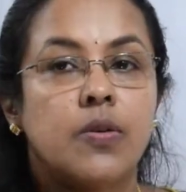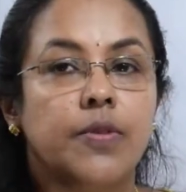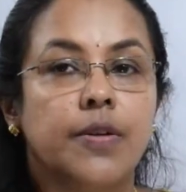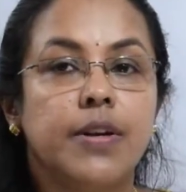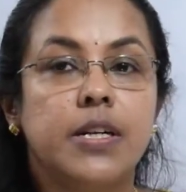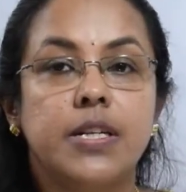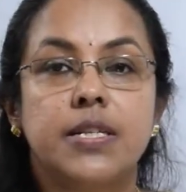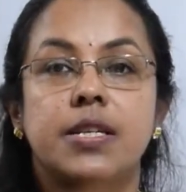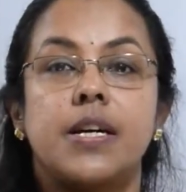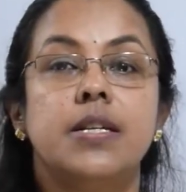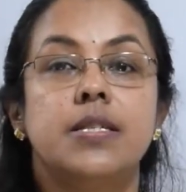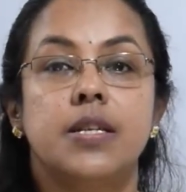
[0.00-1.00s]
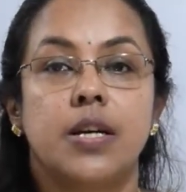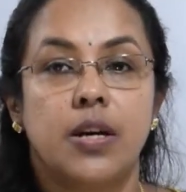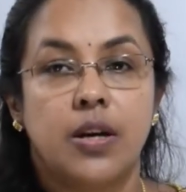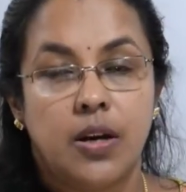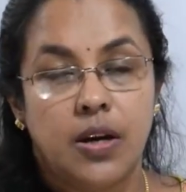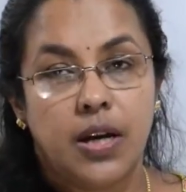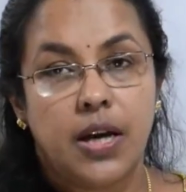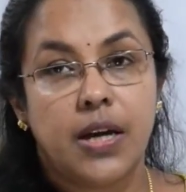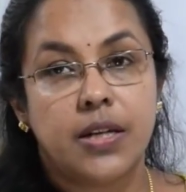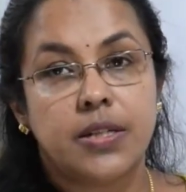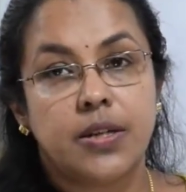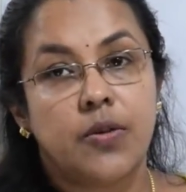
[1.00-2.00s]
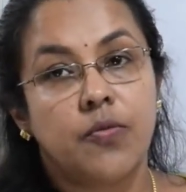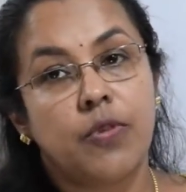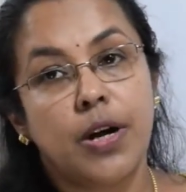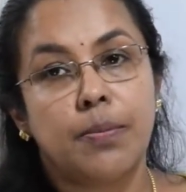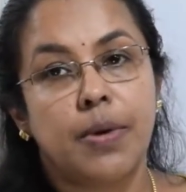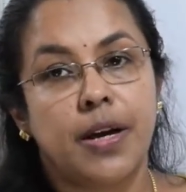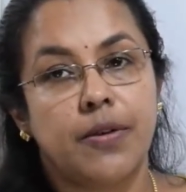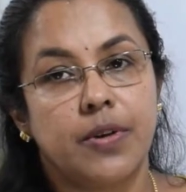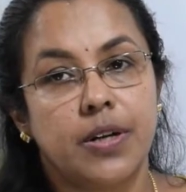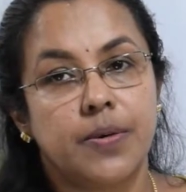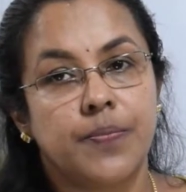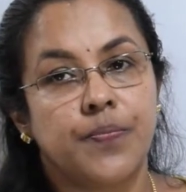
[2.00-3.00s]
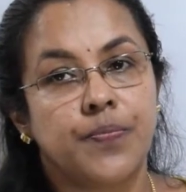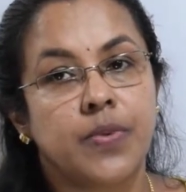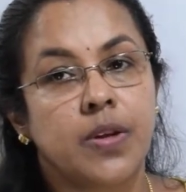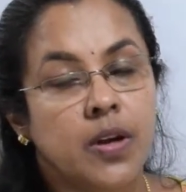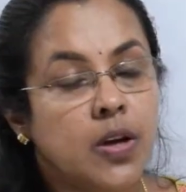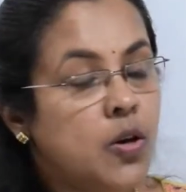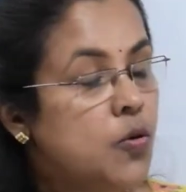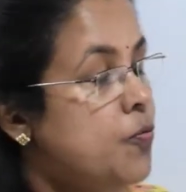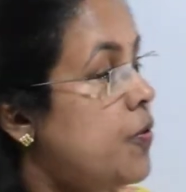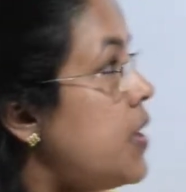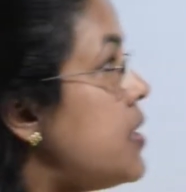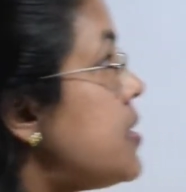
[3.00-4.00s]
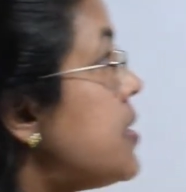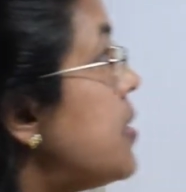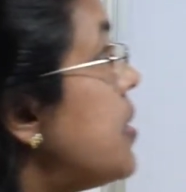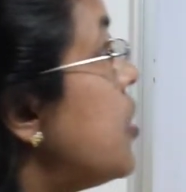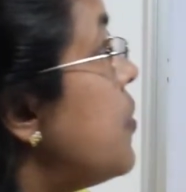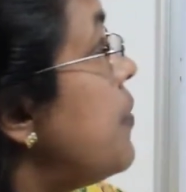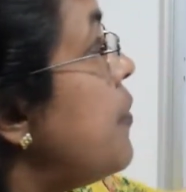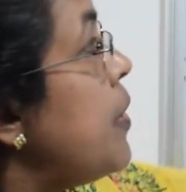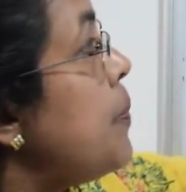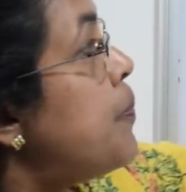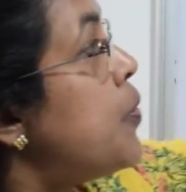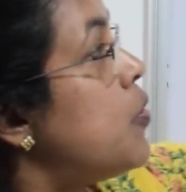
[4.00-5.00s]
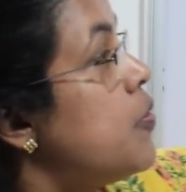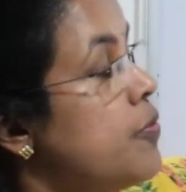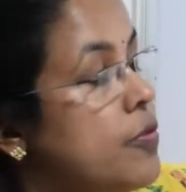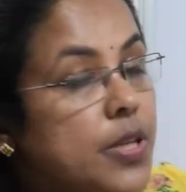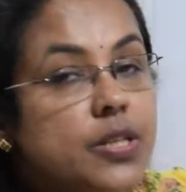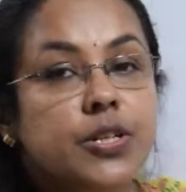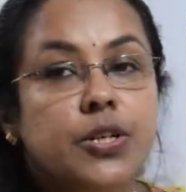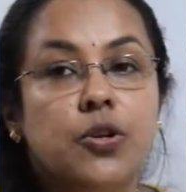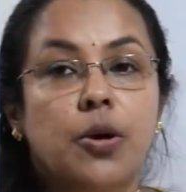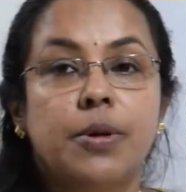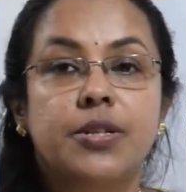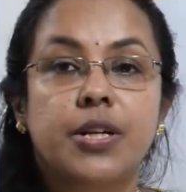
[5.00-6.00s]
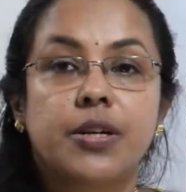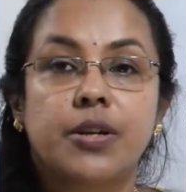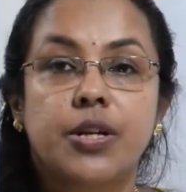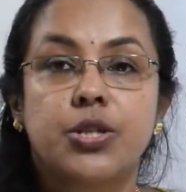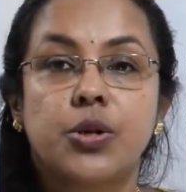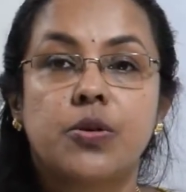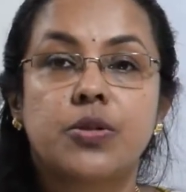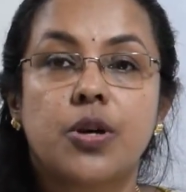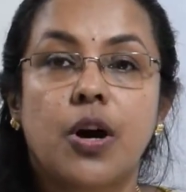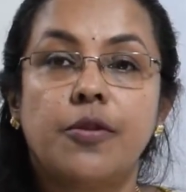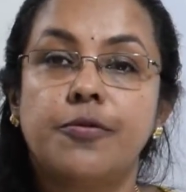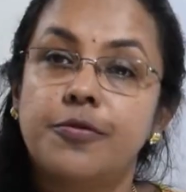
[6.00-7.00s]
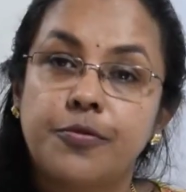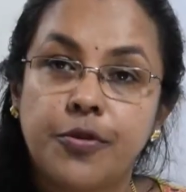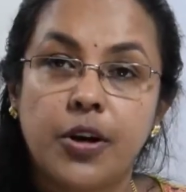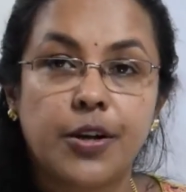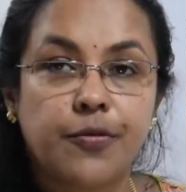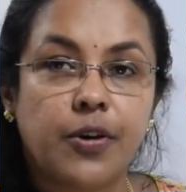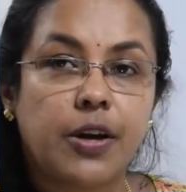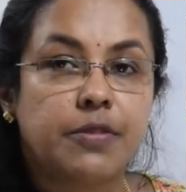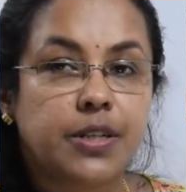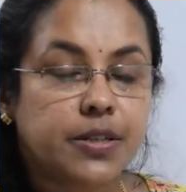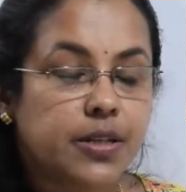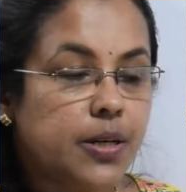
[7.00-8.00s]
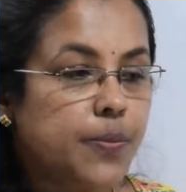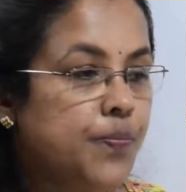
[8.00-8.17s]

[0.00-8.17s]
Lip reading: We will discuss it one by one. First, we will prove the trigonometric ratios of 45 degree.